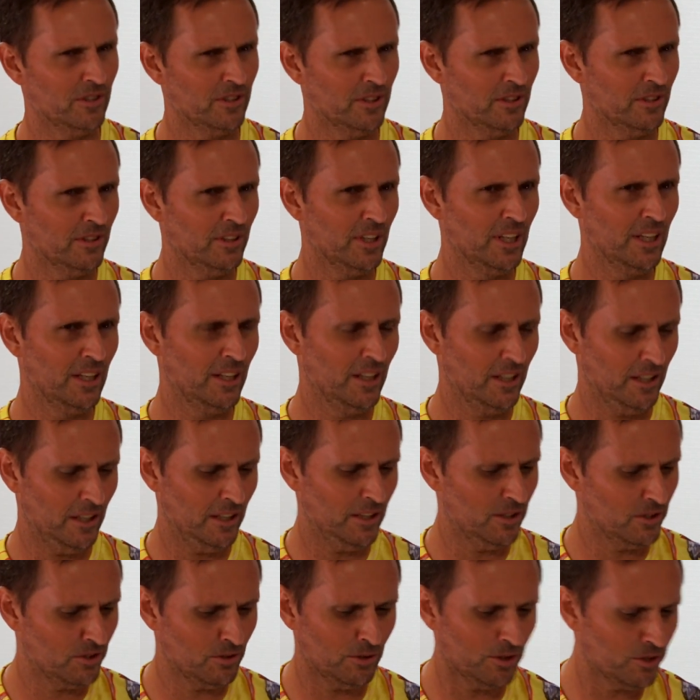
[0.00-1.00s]
You know, yeah.
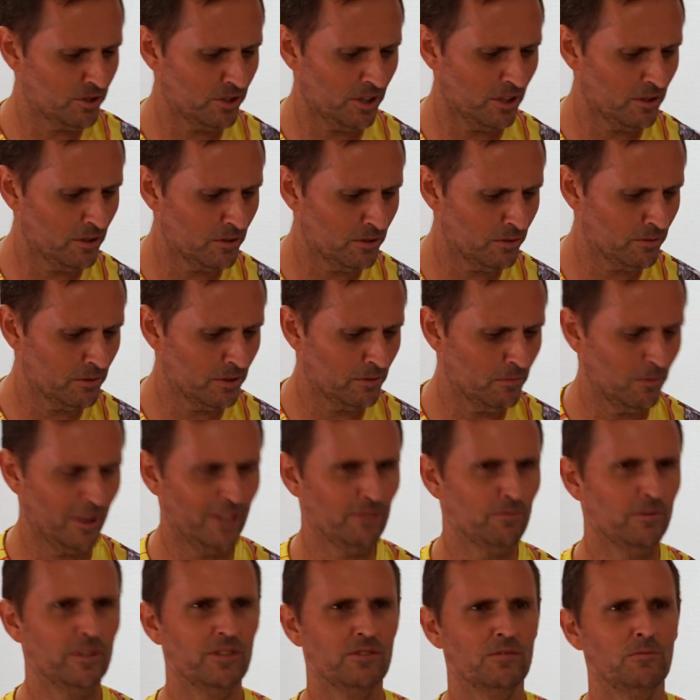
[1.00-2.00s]
is also the
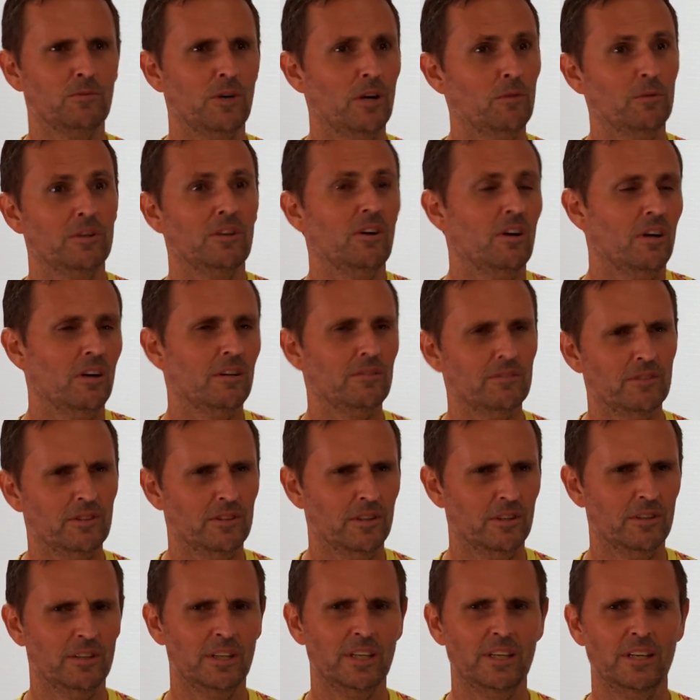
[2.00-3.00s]
one reason yeah. why we're not. You
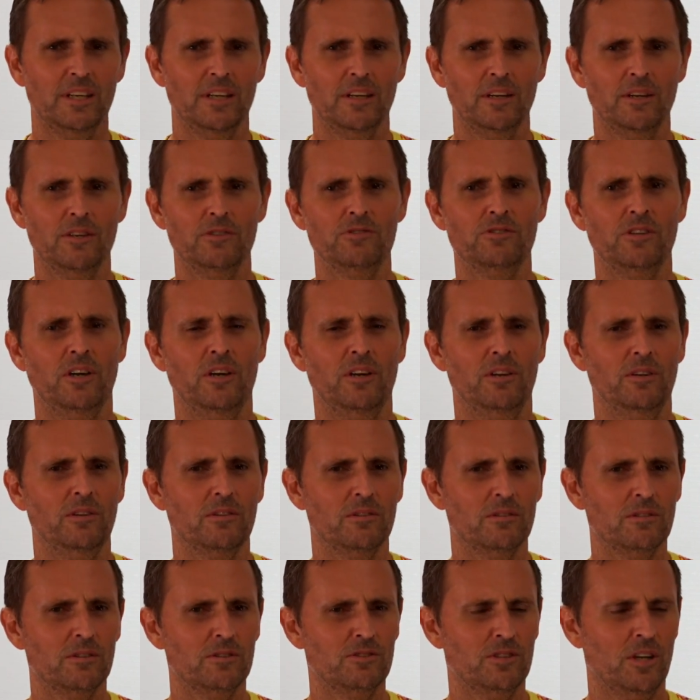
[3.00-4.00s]
know, yeah.
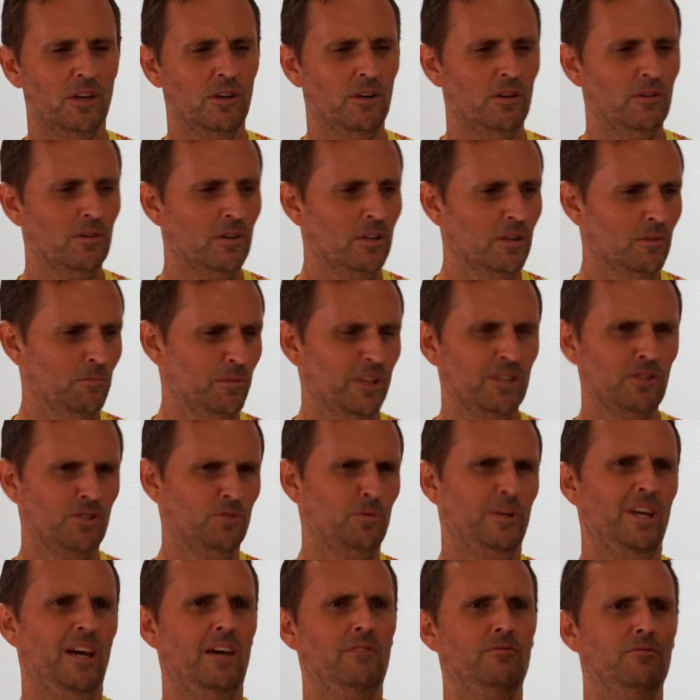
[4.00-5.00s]
so so because
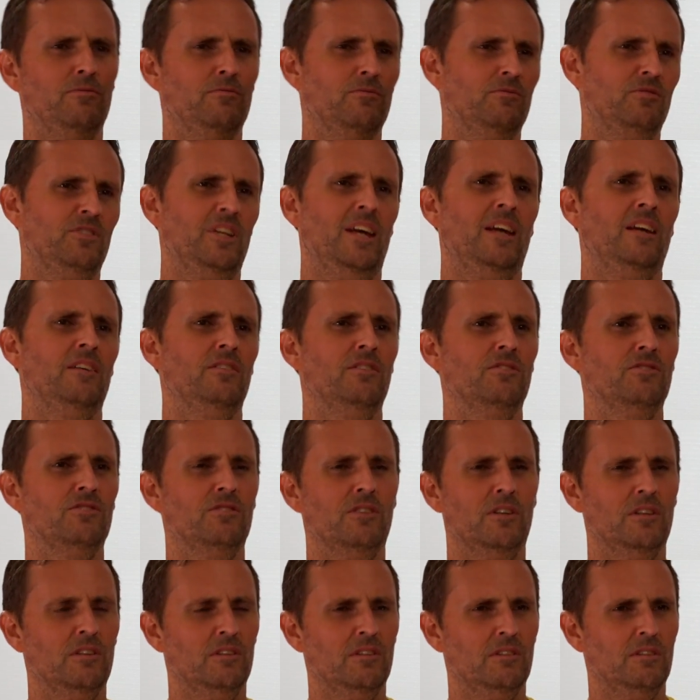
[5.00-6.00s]
we have standards
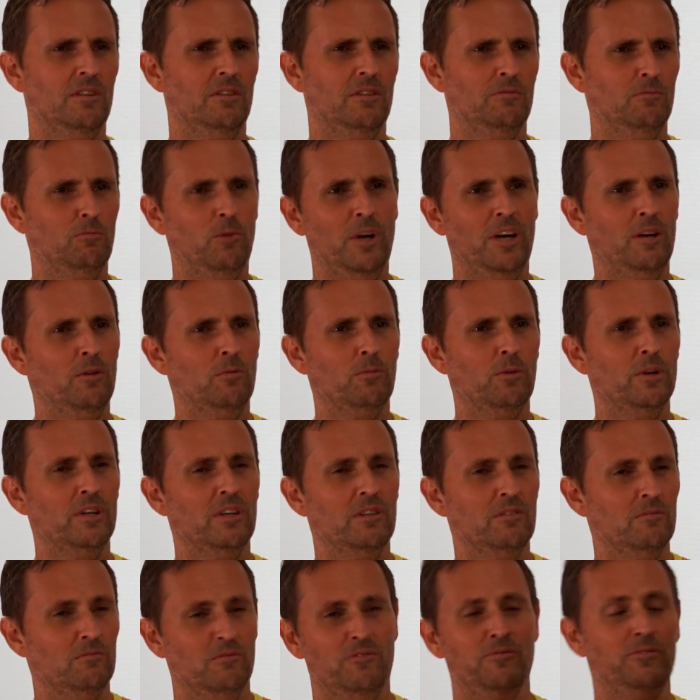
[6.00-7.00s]
uh, where
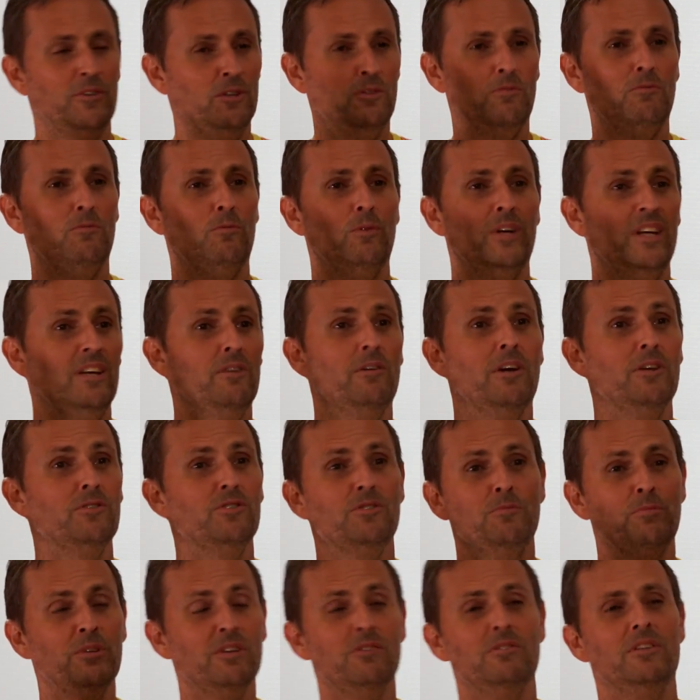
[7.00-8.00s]
we feel we are
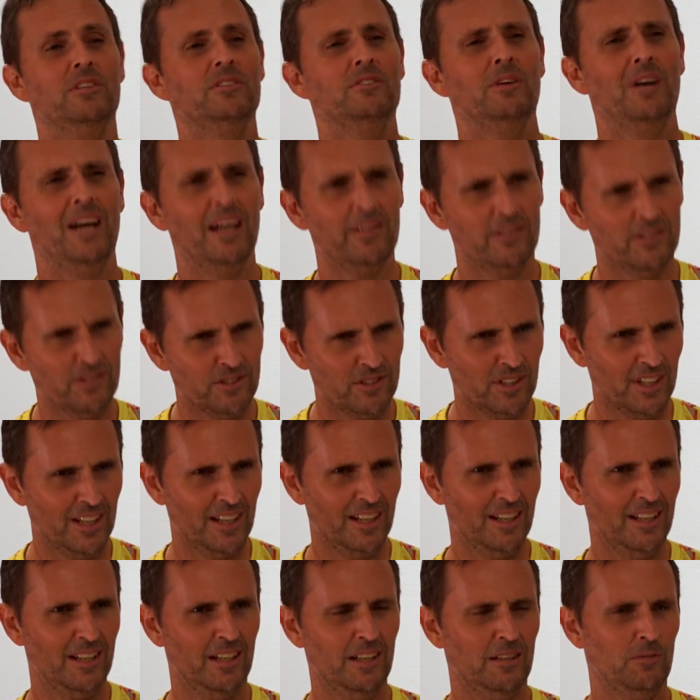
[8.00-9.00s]
superior to others,
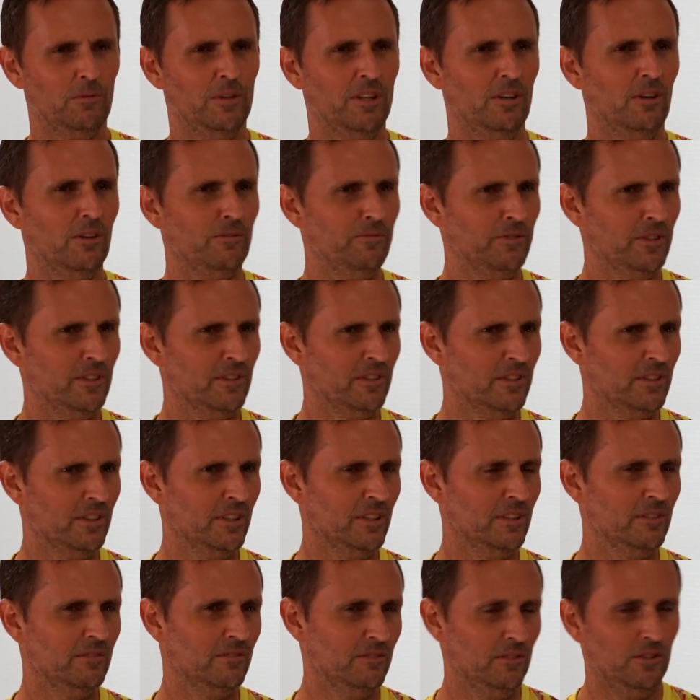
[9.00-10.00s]
mm -hmm. we often
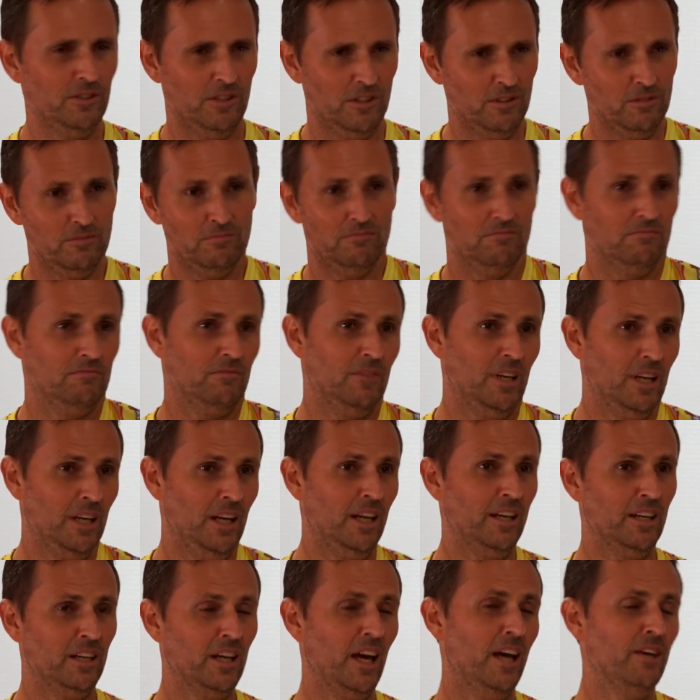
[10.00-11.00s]
you know
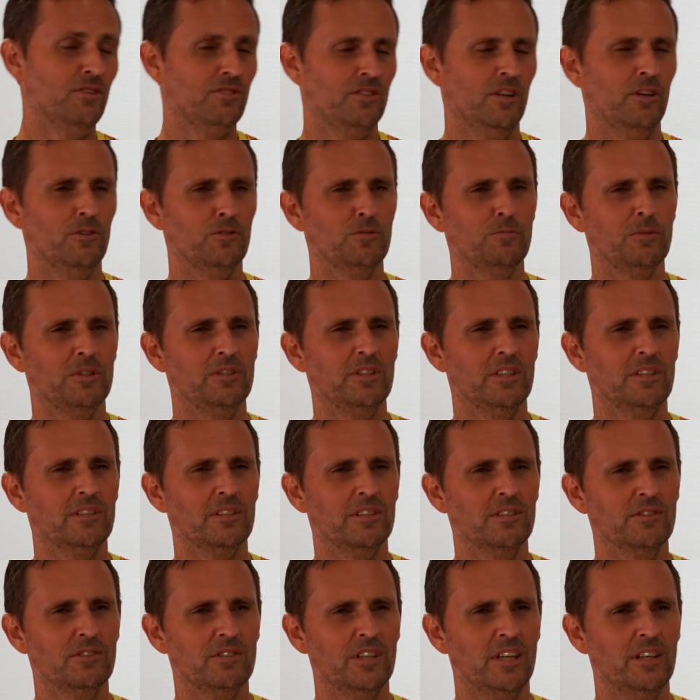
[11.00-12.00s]
engage those
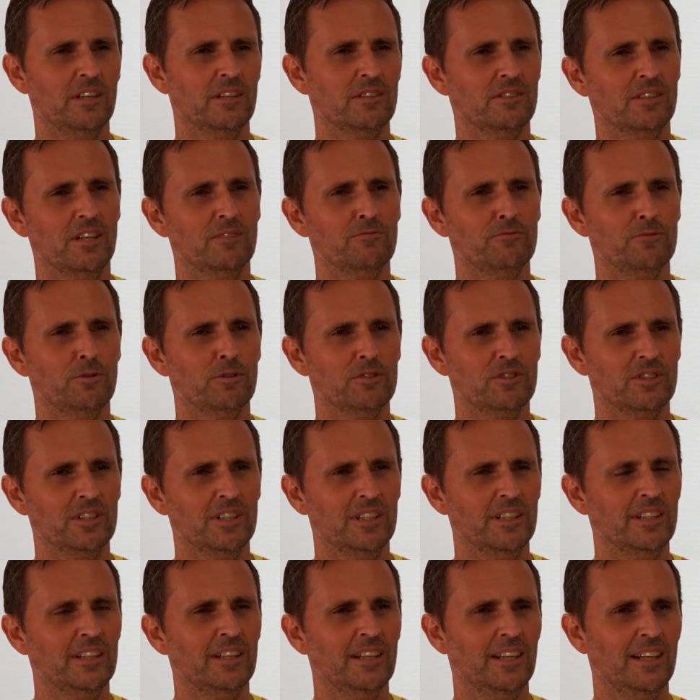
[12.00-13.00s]
particular standards,
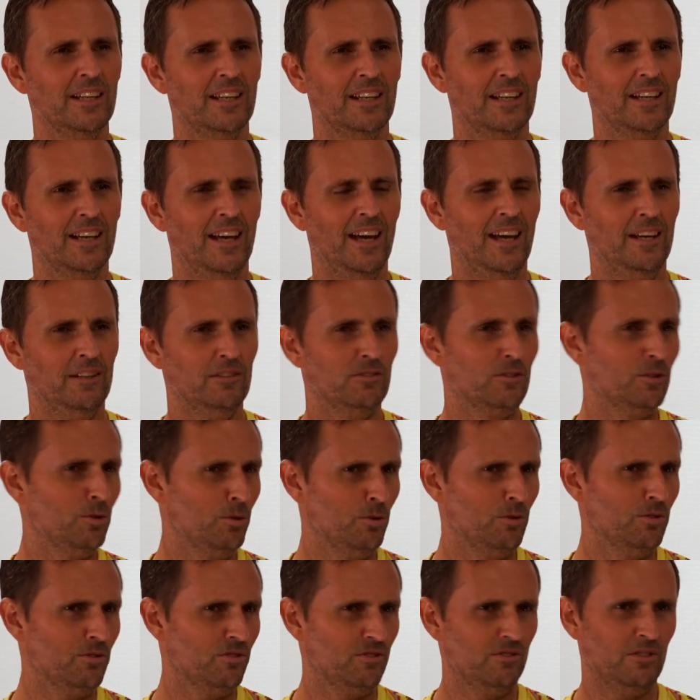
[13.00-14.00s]
unfortunately, mm -hmm. and
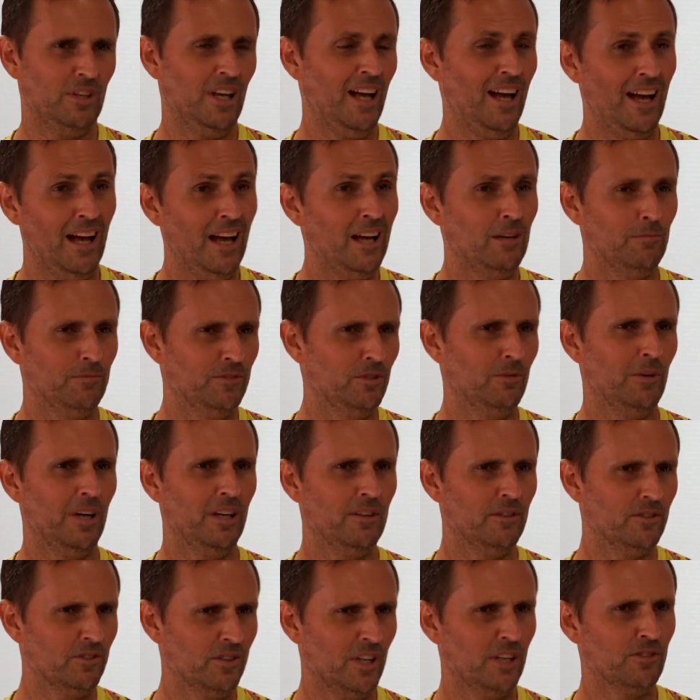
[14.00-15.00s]
cause harm to
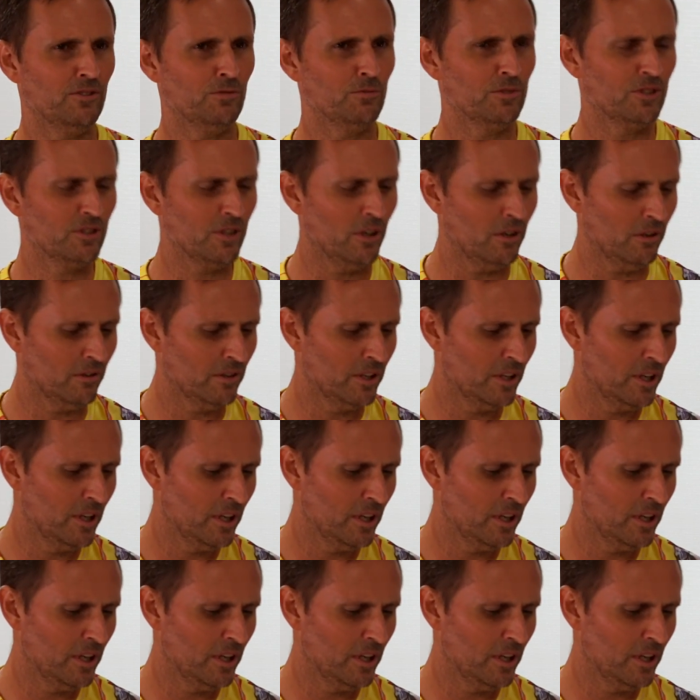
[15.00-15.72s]
others as a result.